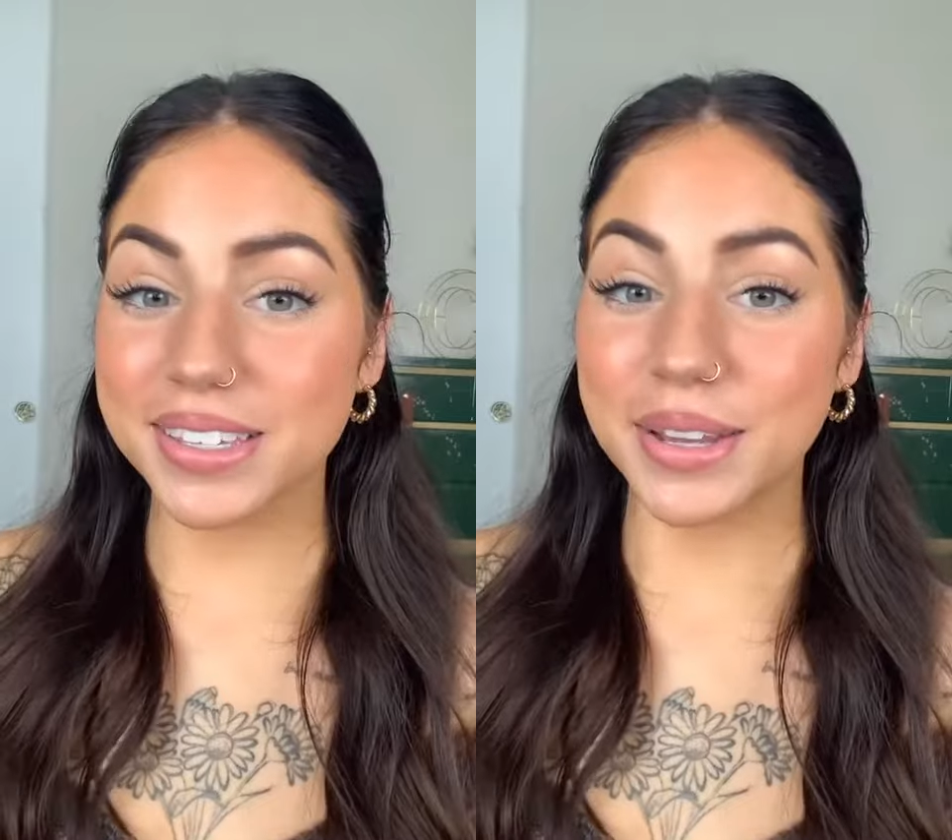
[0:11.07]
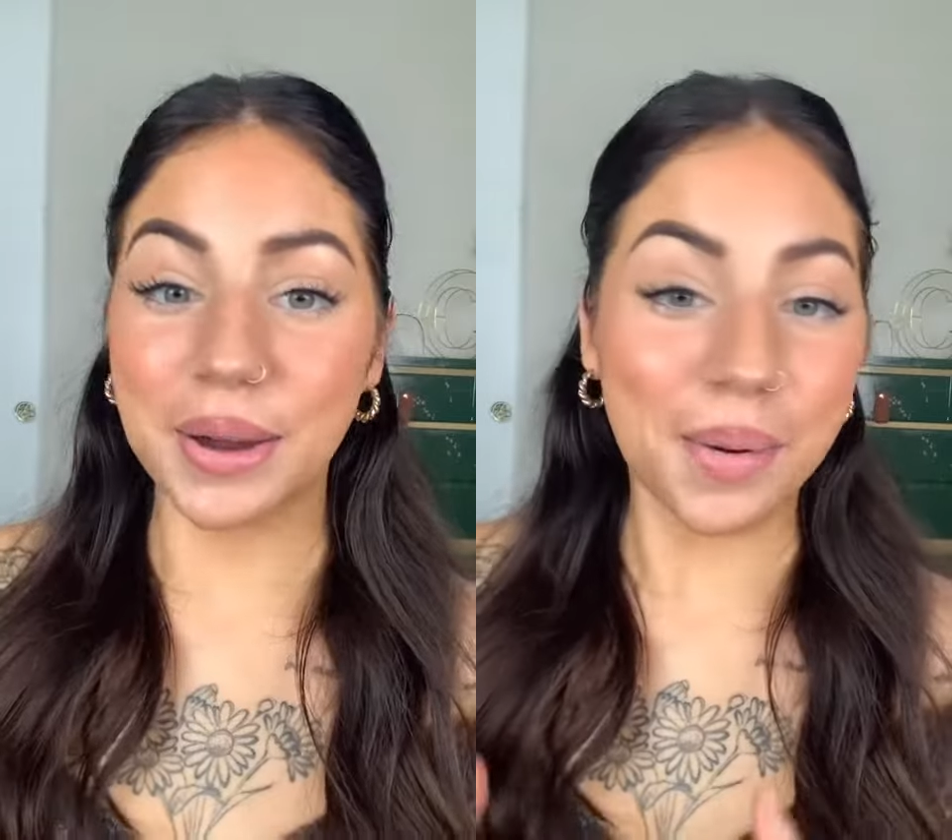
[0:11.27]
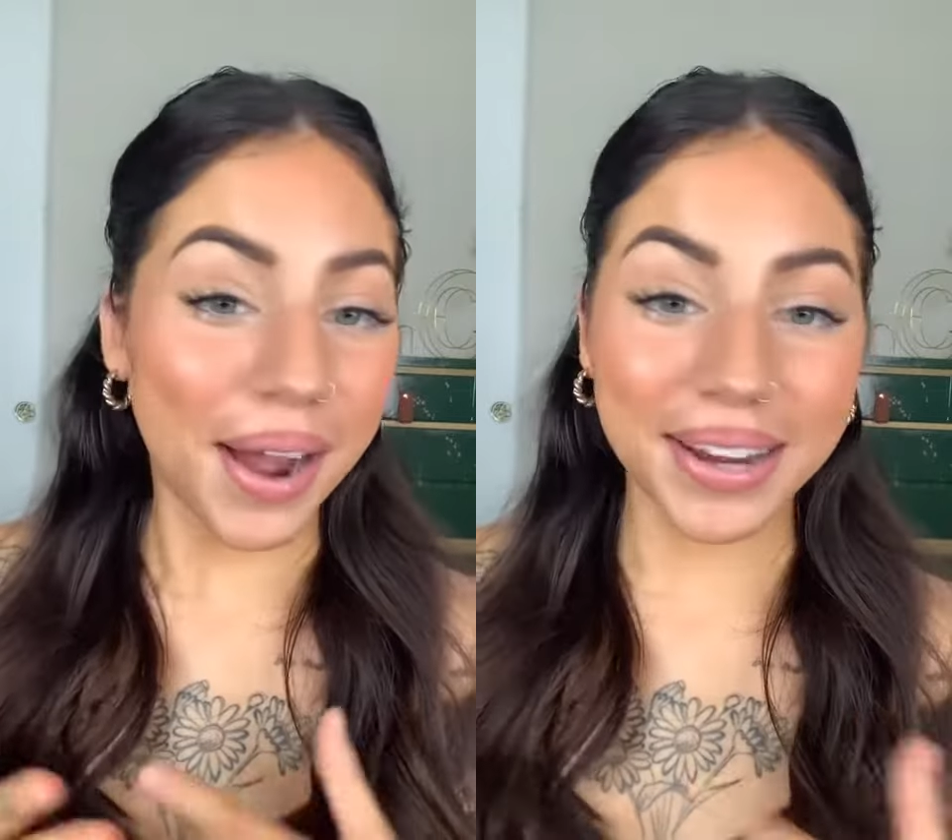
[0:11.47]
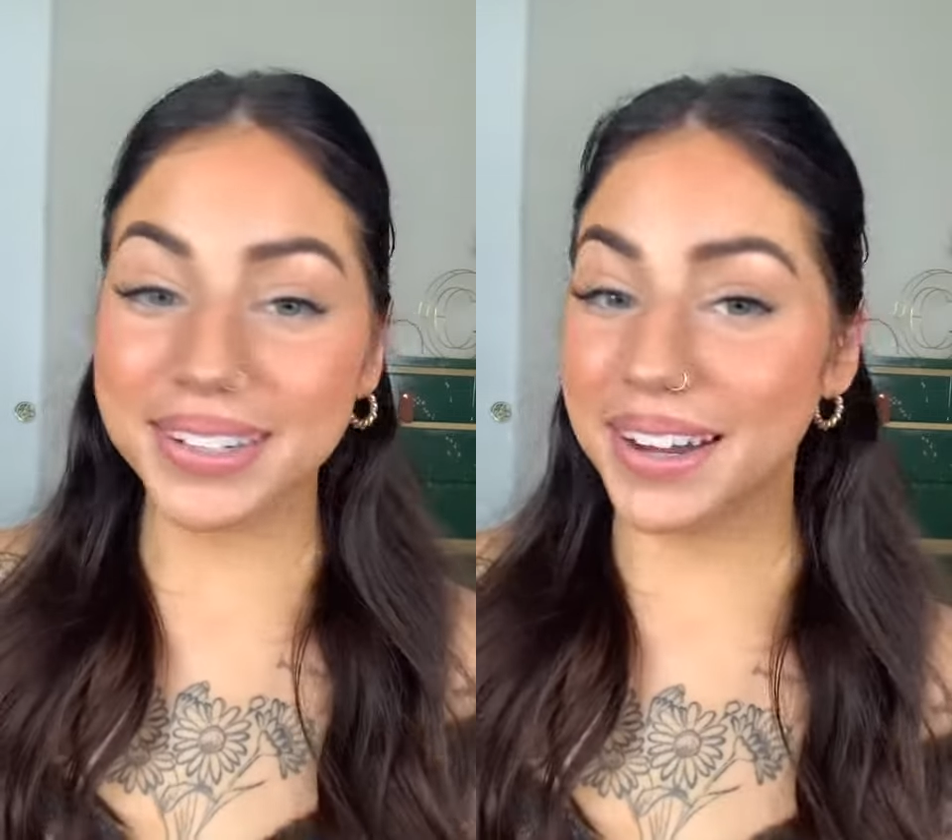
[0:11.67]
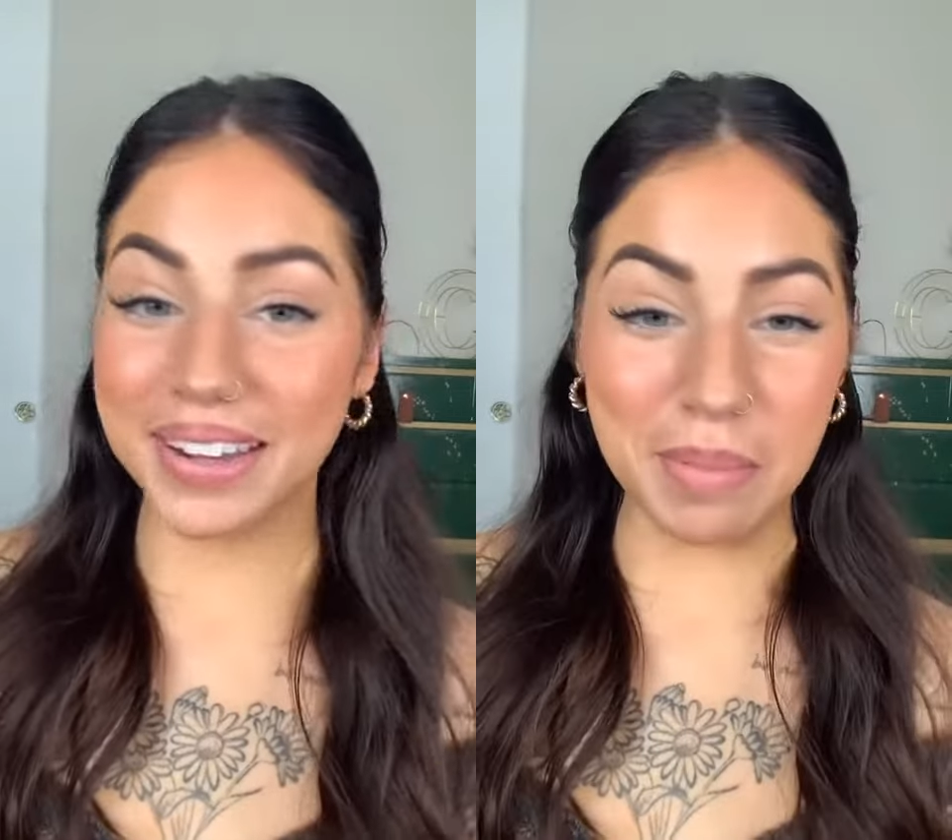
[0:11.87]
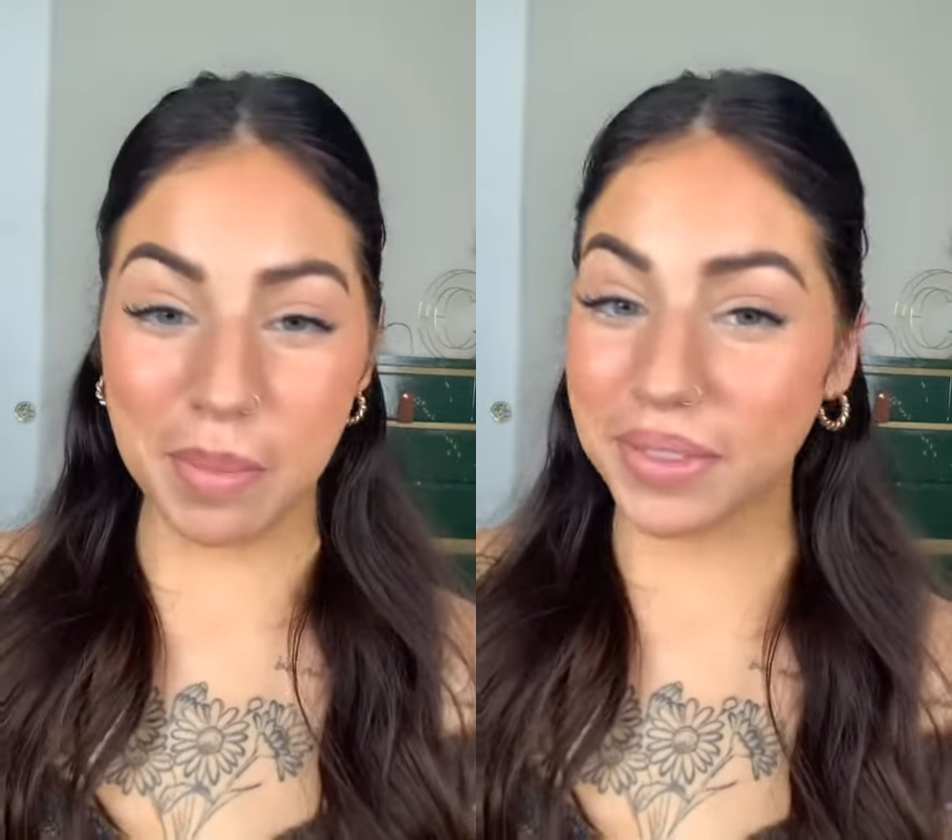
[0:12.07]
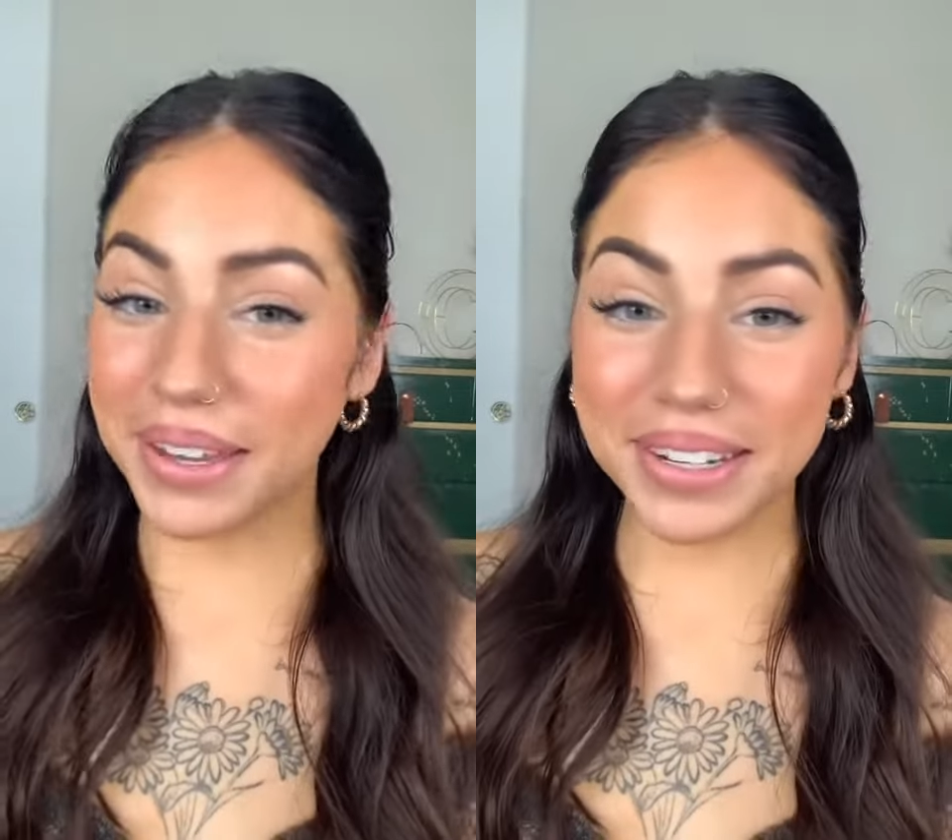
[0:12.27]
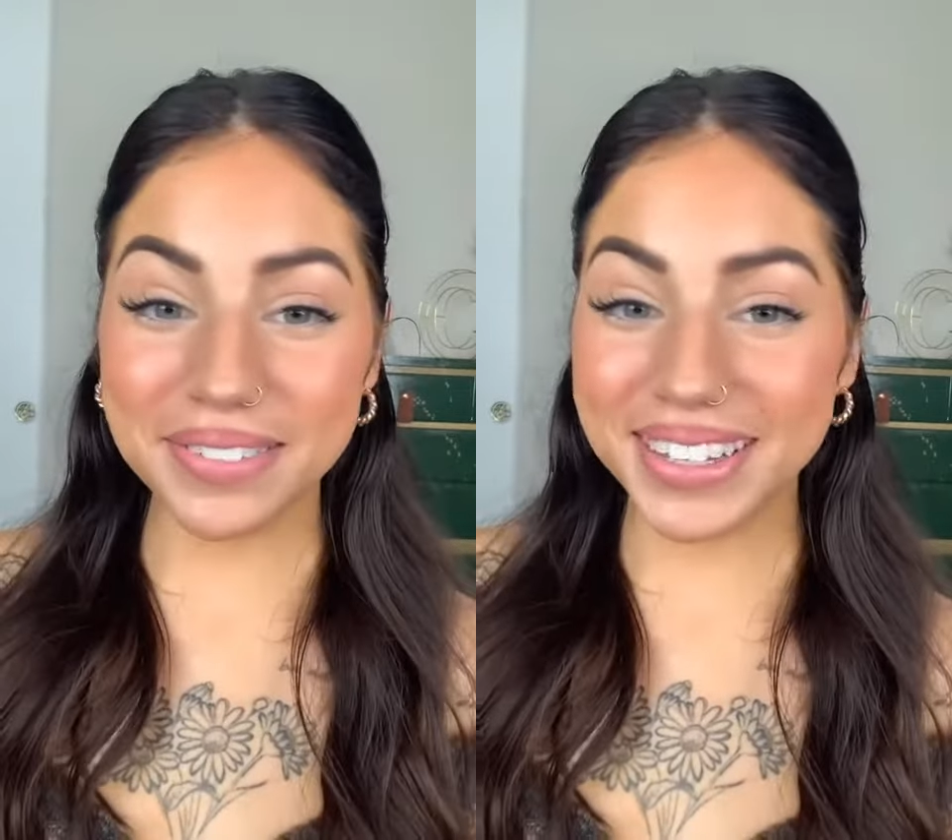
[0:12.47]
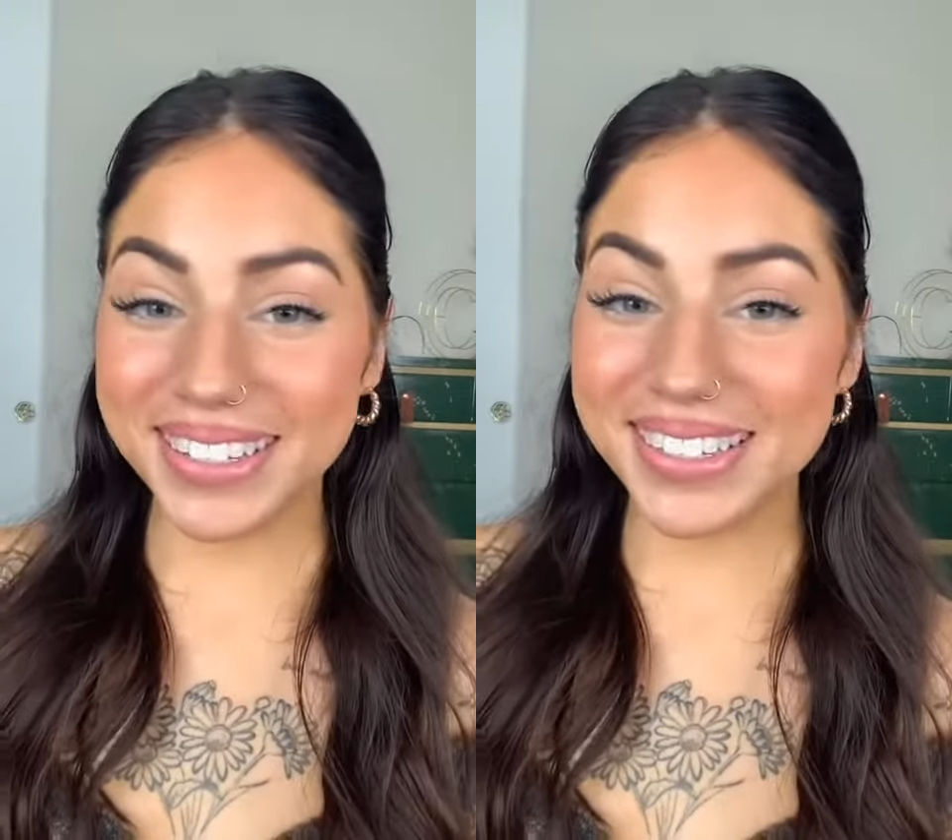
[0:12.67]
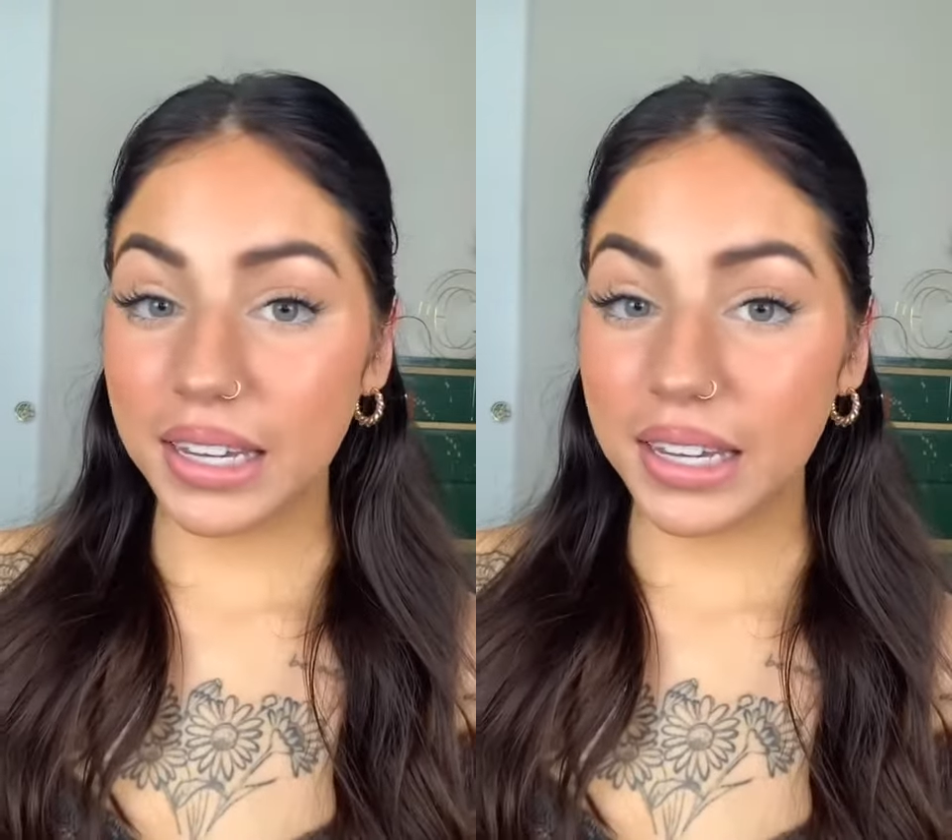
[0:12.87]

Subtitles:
so I did not come up with any of these.